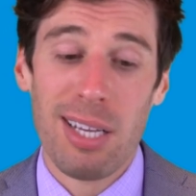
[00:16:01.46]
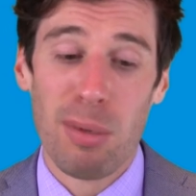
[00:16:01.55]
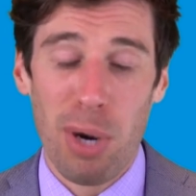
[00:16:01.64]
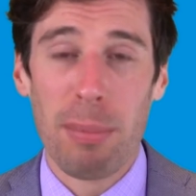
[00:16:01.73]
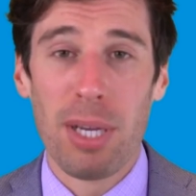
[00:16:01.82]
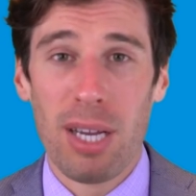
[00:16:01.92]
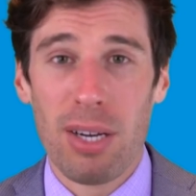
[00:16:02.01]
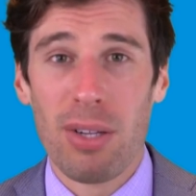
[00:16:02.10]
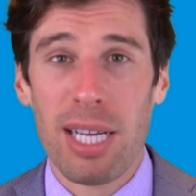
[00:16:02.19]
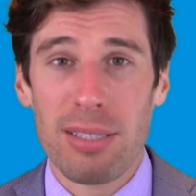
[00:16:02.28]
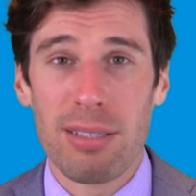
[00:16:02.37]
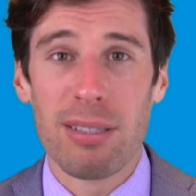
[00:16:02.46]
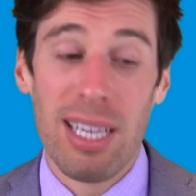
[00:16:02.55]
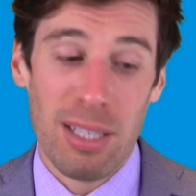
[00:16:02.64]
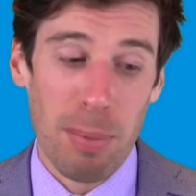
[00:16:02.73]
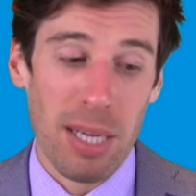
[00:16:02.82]
you're probably going to list.
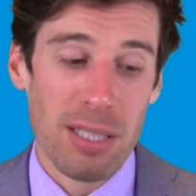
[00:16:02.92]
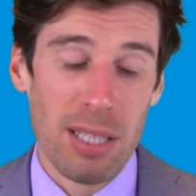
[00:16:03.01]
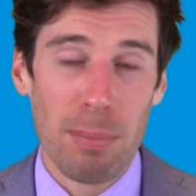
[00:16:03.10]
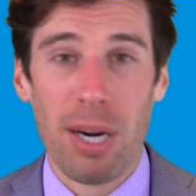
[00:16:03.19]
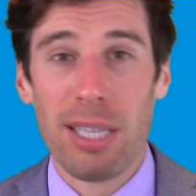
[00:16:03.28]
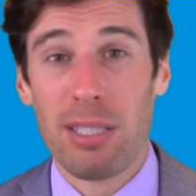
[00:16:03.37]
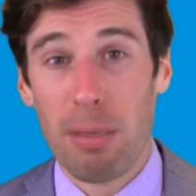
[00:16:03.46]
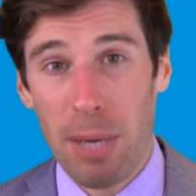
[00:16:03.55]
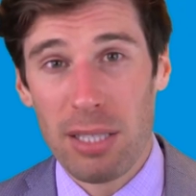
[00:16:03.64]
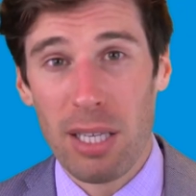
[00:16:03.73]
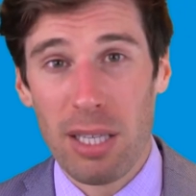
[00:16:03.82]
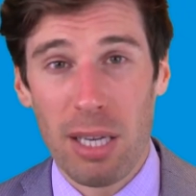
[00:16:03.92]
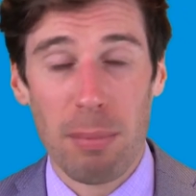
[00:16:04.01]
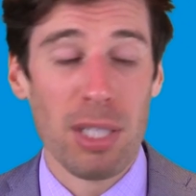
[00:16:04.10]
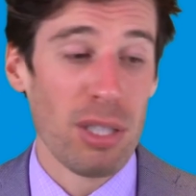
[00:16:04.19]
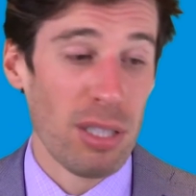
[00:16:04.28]
It depends on the price, depends on the
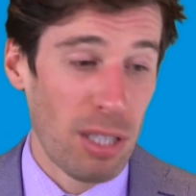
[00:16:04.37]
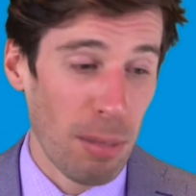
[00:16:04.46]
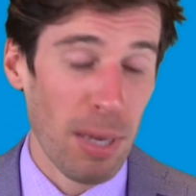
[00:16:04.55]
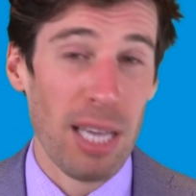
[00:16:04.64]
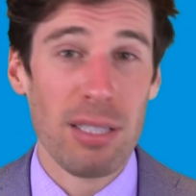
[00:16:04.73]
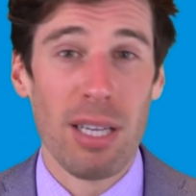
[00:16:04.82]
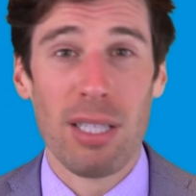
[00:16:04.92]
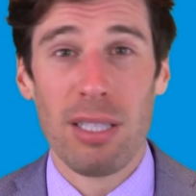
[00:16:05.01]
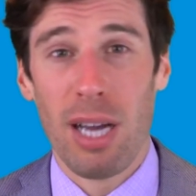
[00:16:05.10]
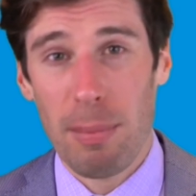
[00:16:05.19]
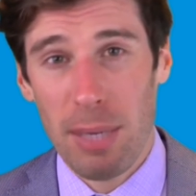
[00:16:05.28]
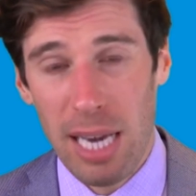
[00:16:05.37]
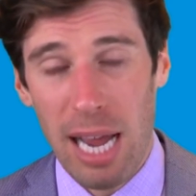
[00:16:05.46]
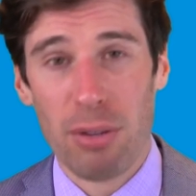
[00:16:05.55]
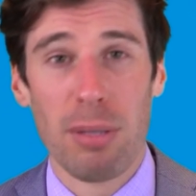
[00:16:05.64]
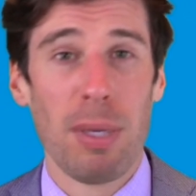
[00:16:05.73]
commission, depends on the timing.
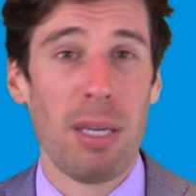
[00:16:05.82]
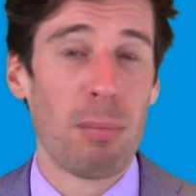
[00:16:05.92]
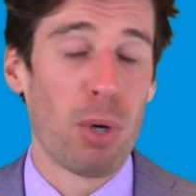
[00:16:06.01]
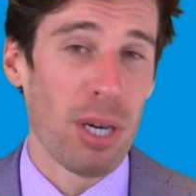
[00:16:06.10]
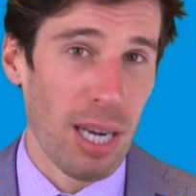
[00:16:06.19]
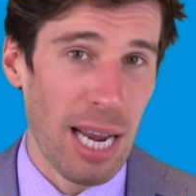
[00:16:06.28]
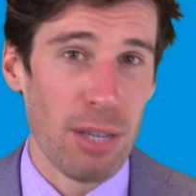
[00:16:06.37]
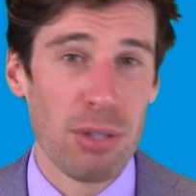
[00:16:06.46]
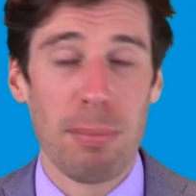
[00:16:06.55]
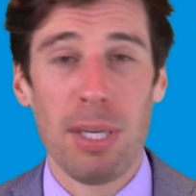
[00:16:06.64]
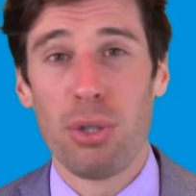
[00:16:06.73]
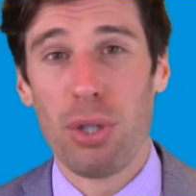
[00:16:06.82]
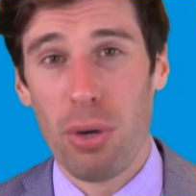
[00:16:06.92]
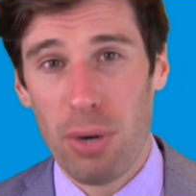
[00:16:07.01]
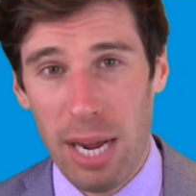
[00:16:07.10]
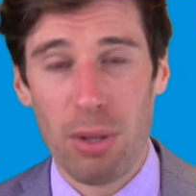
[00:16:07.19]
How is it being marketed? How is it being
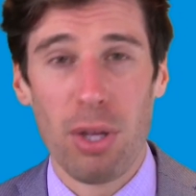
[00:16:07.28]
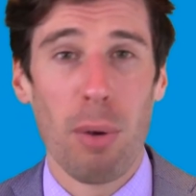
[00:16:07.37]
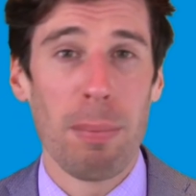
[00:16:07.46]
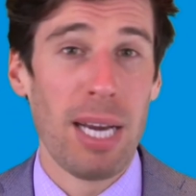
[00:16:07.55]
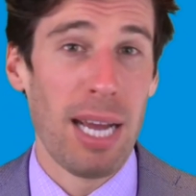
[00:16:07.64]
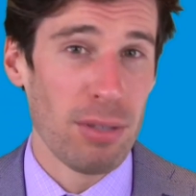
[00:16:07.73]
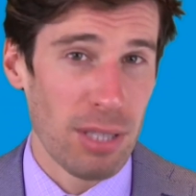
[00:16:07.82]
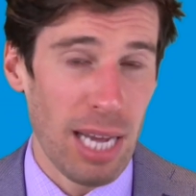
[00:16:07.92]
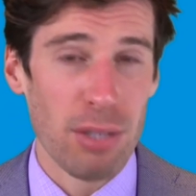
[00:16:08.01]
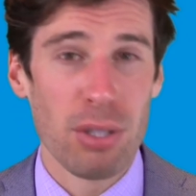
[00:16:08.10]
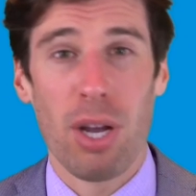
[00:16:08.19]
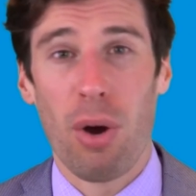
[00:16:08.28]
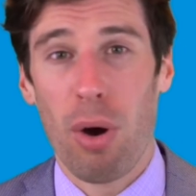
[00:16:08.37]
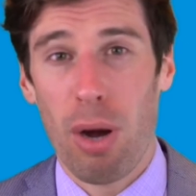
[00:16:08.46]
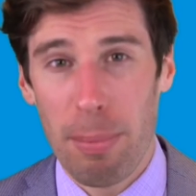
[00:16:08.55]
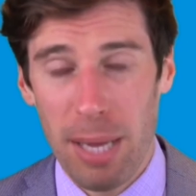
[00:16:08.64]
shown? How are the open houses? How's the
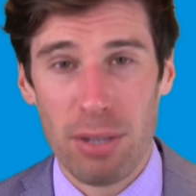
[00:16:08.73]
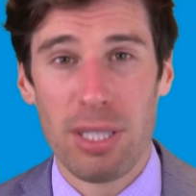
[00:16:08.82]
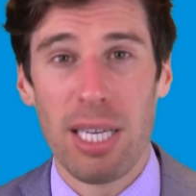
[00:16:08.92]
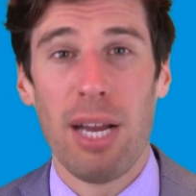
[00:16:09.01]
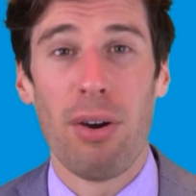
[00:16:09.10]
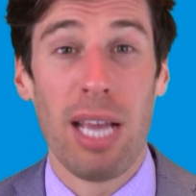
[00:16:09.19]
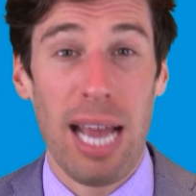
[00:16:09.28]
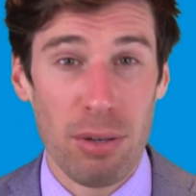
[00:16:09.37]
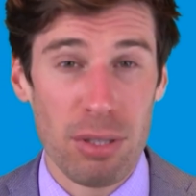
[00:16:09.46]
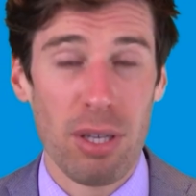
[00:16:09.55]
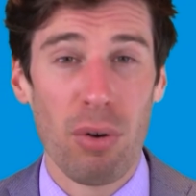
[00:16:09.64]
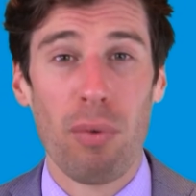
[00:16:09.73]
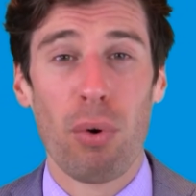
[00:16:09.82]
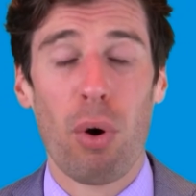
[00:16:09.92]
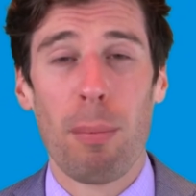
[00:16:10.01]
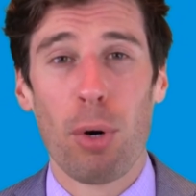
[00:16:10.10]
co op? How's the area? How's the
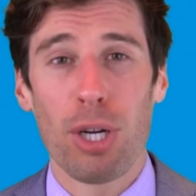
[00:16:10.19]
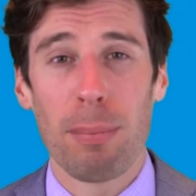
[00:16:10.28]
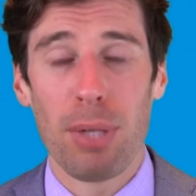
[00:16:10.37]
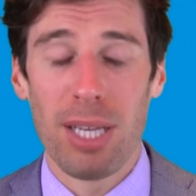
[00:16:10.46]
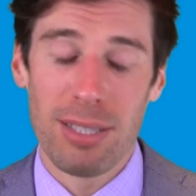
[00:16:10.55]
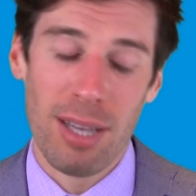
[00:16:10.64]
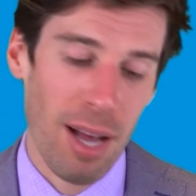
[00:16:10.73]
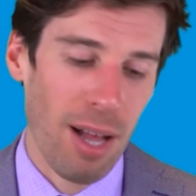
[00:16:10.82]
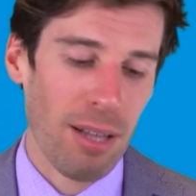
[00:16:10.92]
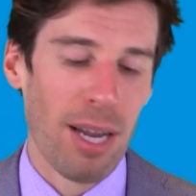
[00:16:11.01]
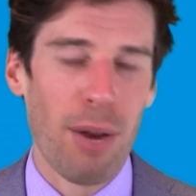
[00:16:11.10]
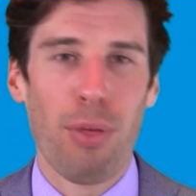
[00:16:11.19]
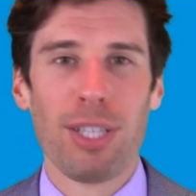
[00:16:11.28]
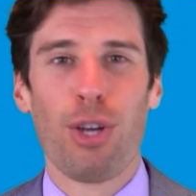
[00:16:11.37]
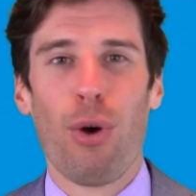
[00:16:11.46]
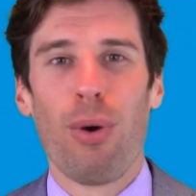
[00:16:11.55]
overall marketplace? A lot of
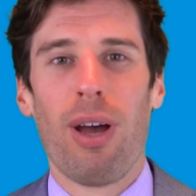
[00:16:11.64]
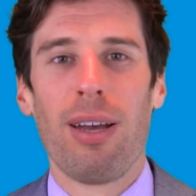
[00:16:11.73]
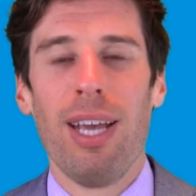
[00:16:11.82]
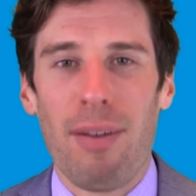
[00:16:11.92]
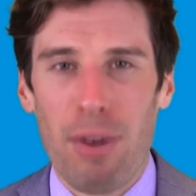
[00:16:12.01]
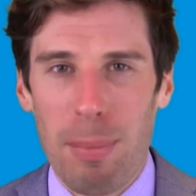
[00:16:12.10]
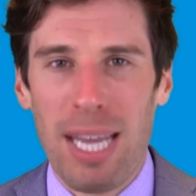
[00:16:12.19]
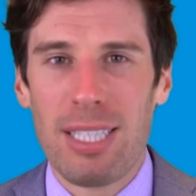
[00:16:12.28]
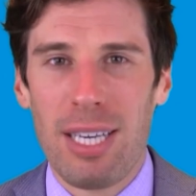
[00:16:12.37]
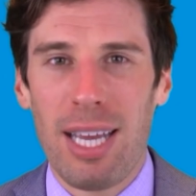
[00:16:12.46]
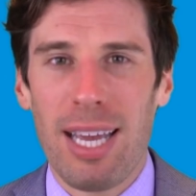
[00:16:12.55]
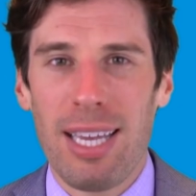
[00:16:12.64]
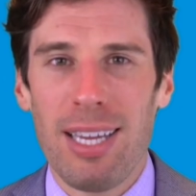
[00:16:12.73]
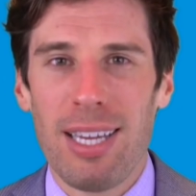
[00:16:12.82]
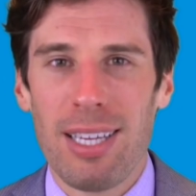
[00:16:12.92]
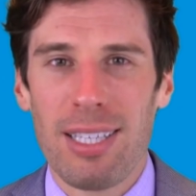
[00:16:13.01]
things going on on. Have an amazing
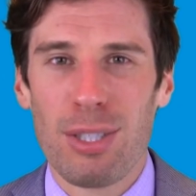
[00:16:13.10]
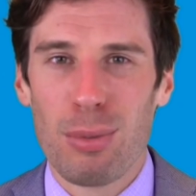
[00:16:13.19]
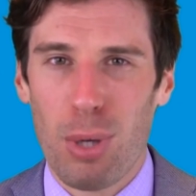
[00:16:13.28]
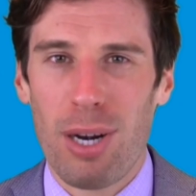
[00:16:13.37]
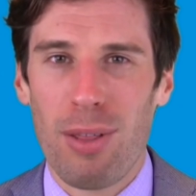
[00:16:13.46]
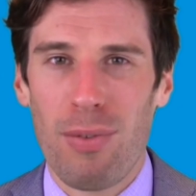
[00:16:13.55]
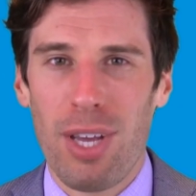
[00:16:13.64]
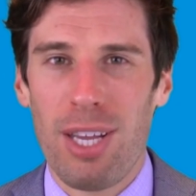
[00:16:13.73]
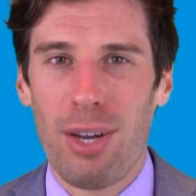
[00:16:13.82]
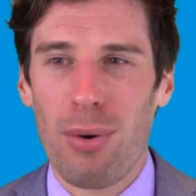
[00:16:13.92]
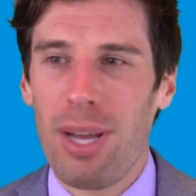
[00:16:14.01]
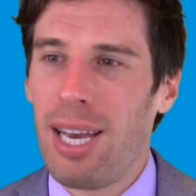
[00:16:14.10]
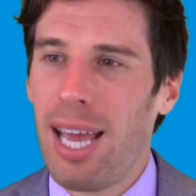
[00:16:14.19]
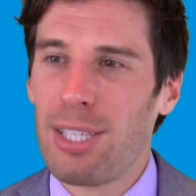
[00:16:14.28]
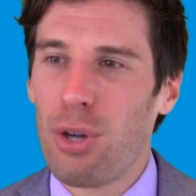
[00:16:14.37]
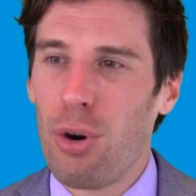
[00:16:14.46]
day. Subscribe to the video. And
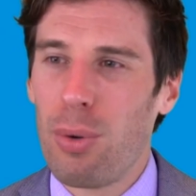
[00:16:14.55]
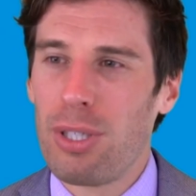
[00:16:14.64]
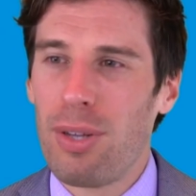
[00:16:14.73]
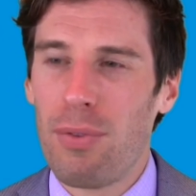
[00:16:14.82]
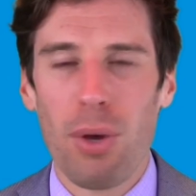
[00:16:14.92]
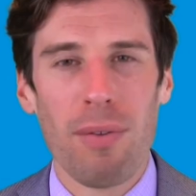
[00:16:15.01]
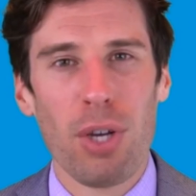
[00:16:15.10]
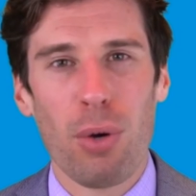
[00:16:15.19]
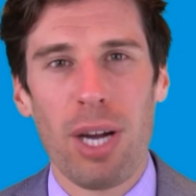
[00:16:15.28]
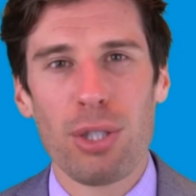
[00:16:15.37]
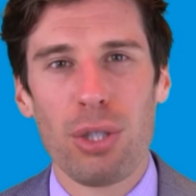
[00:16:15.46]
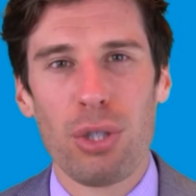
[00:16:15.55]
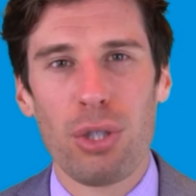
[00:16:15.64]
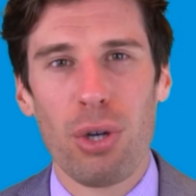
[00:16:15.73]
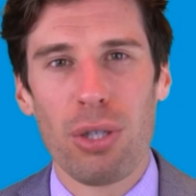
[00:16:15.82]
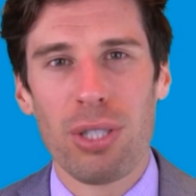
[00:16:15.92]
as always, if you have any questions,
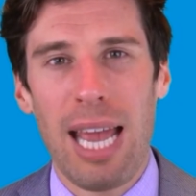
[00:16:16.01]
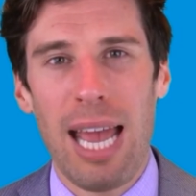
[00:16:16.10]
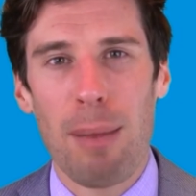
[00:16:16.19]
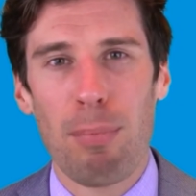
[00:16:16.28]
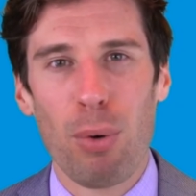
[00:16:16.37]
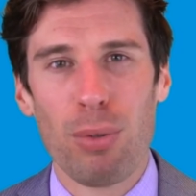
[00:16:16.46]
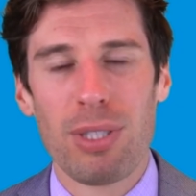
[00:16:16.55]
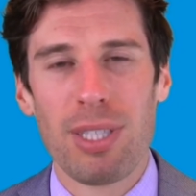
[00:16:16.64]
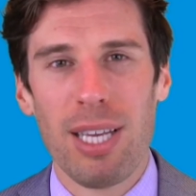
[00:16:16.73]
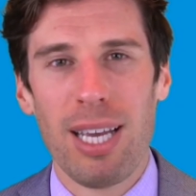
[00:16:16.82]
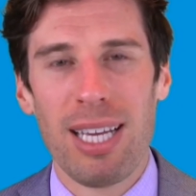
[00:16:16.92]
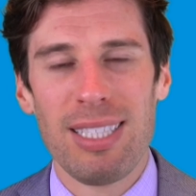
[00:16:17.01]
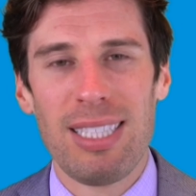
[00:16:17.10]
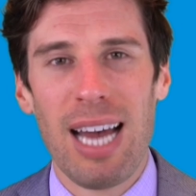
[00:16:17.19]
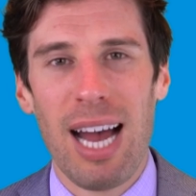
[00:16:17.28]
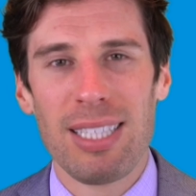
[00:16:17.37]
charles at
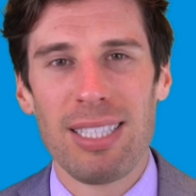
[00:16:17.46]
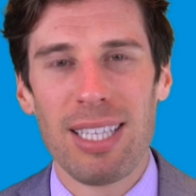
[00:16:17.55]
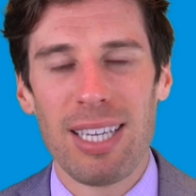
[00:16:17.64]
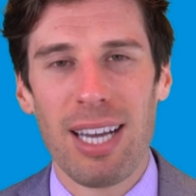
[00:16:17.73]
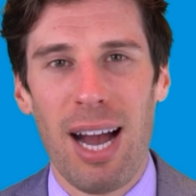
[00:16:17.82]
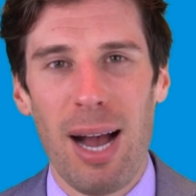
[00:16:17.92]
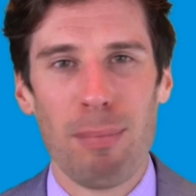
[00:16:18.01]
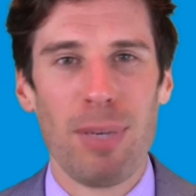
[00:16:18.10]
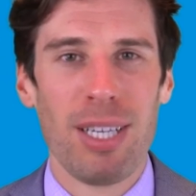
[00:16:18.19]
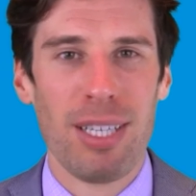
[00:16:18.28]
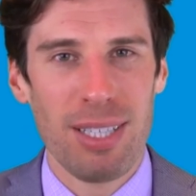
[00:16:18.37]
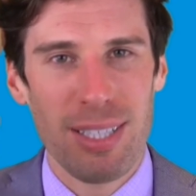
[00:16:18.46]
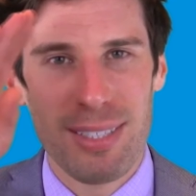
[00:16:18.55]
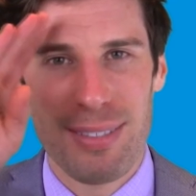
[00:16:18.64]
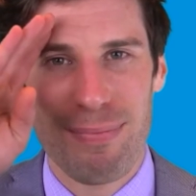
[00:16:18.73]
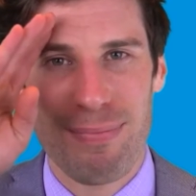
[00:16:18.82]
botensten.com.
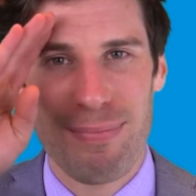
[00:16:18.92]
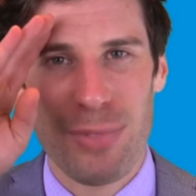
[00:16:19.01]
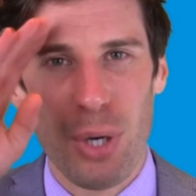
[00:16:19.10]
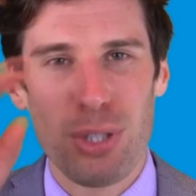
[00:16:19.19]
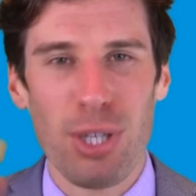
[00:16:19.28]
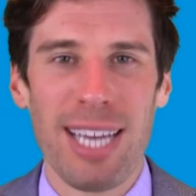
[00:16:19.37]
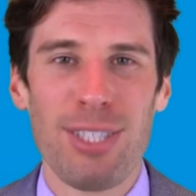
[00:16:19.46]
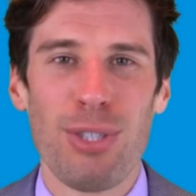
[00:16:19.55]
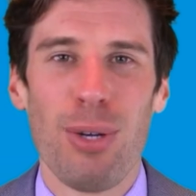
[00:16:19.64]
Talk to you guys